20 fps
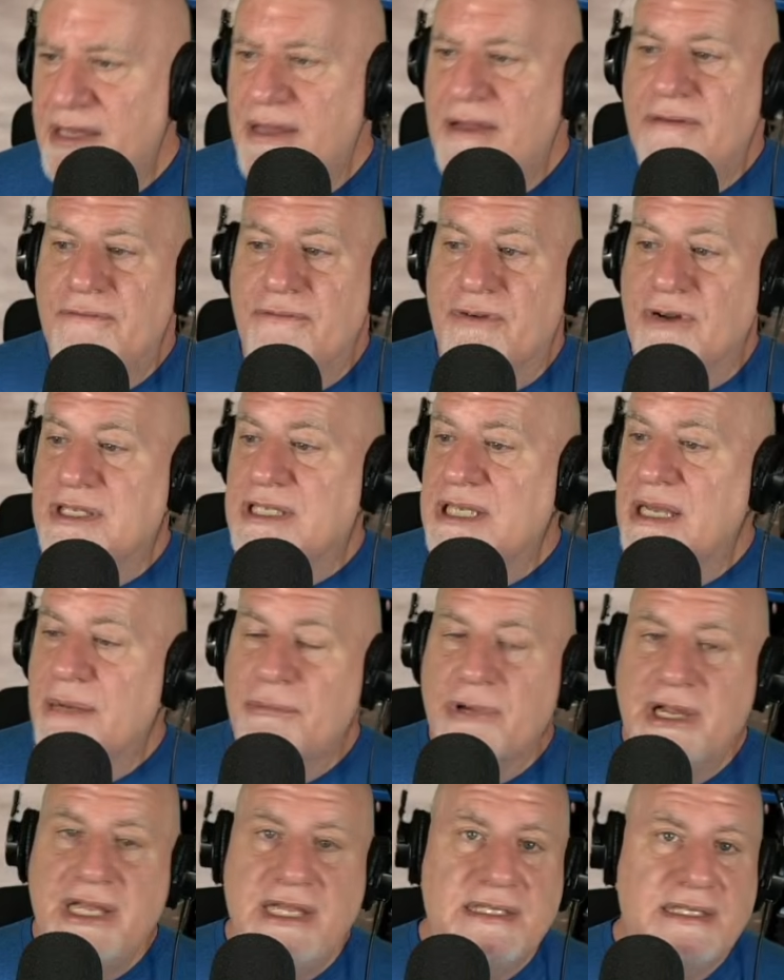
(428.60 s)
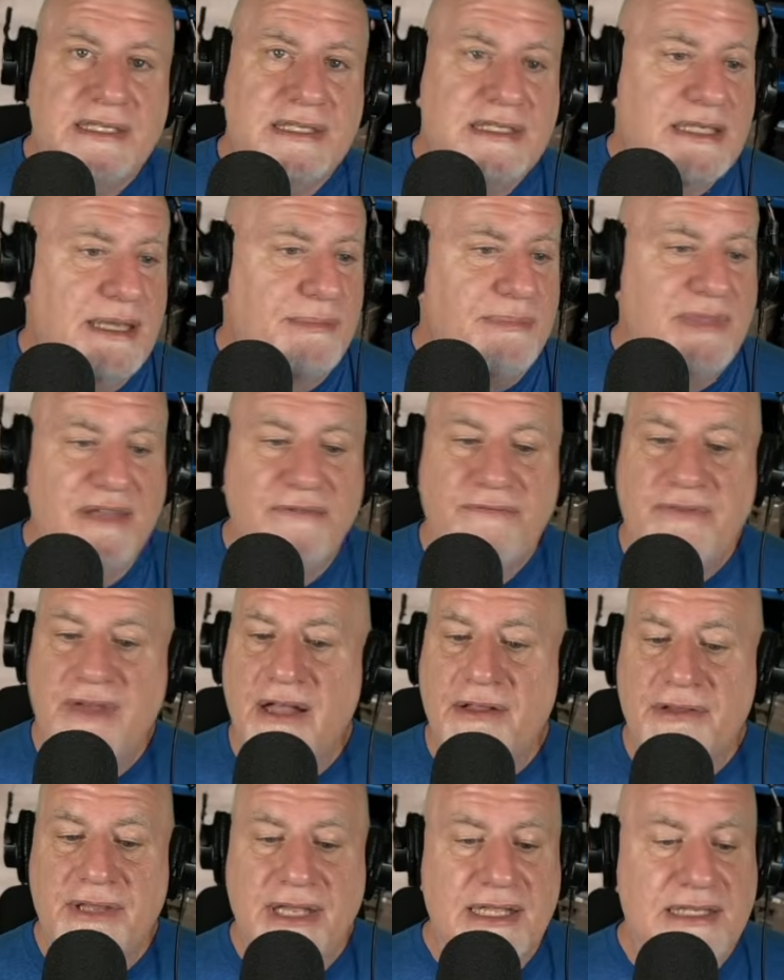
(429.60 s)
For some reason, something
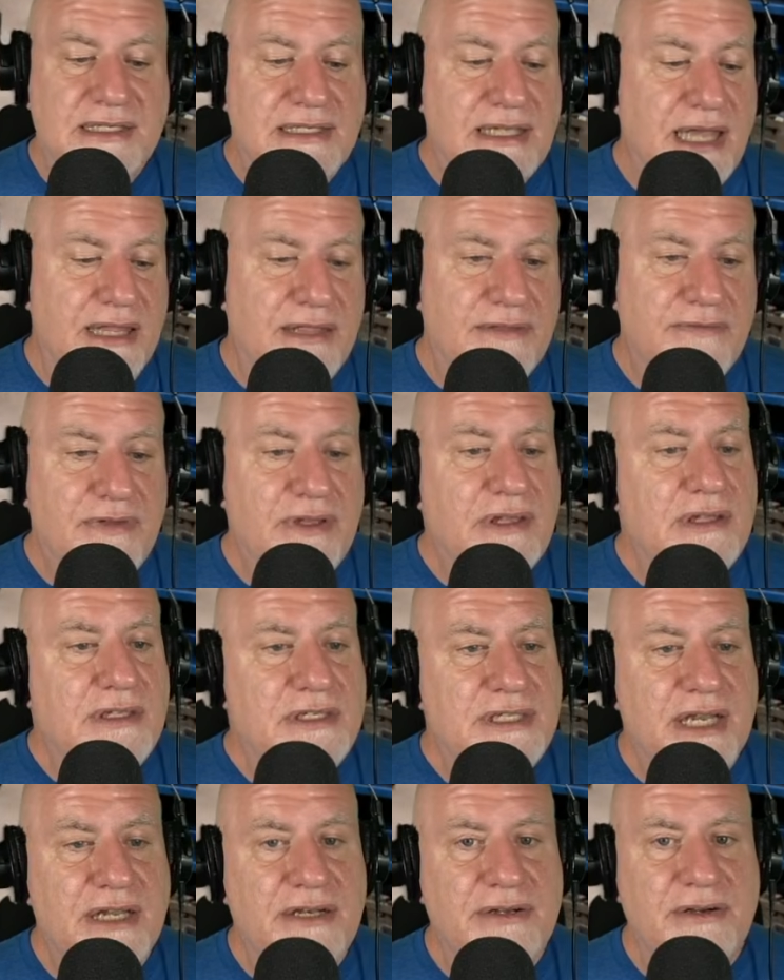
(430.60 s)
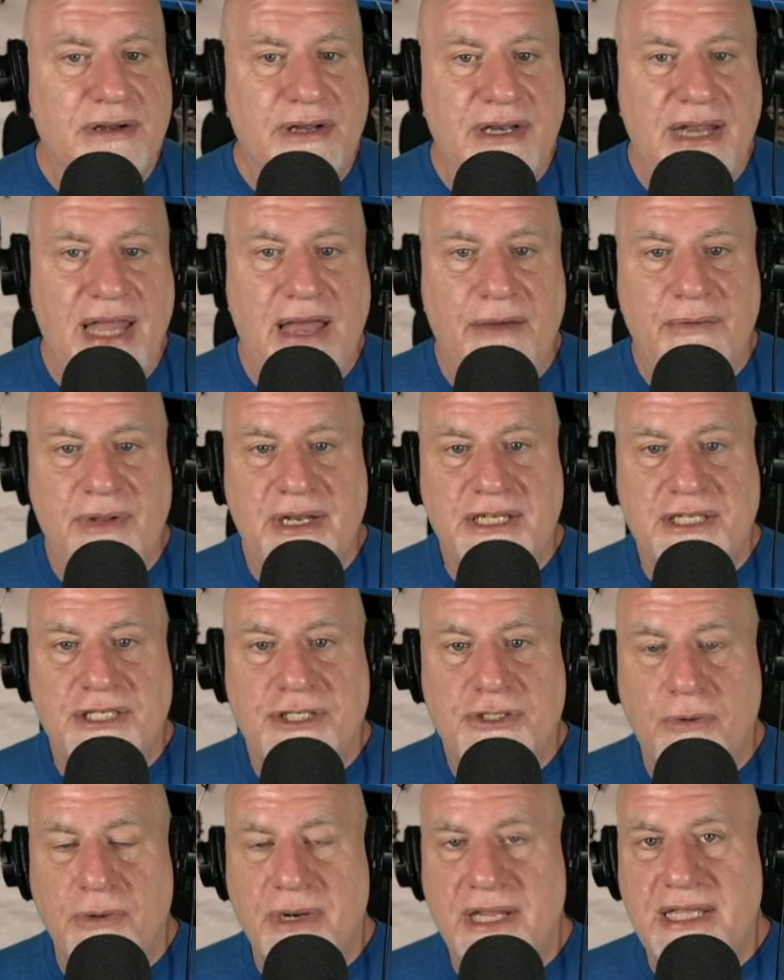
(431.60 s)
failed inside the fuel injector, and now it is
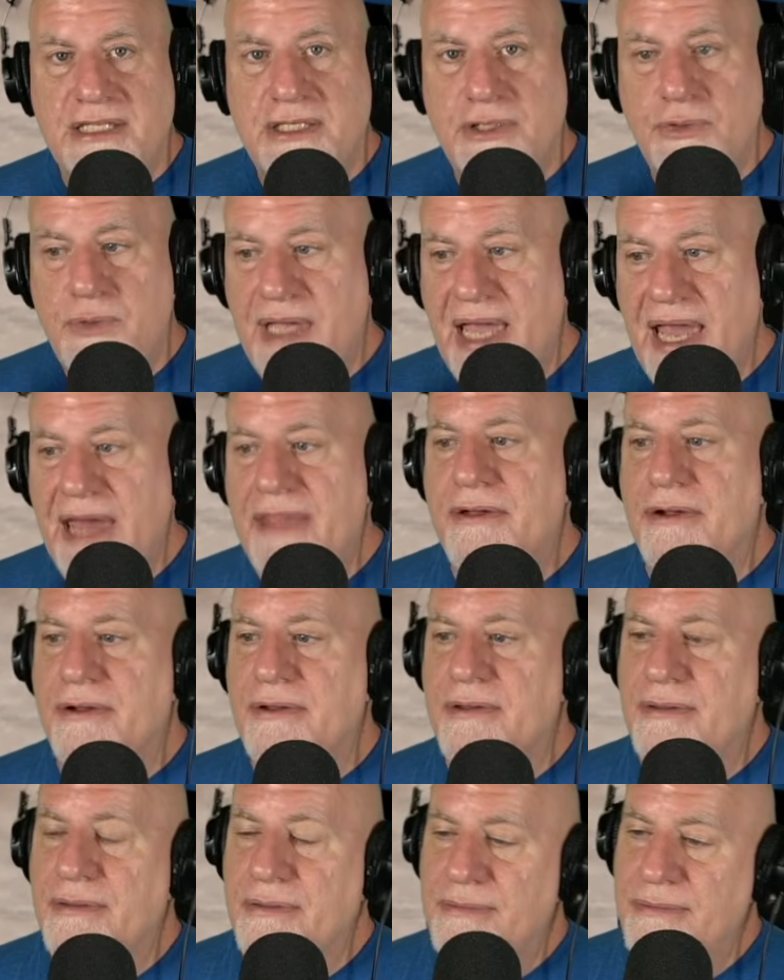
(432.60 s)
shorted together.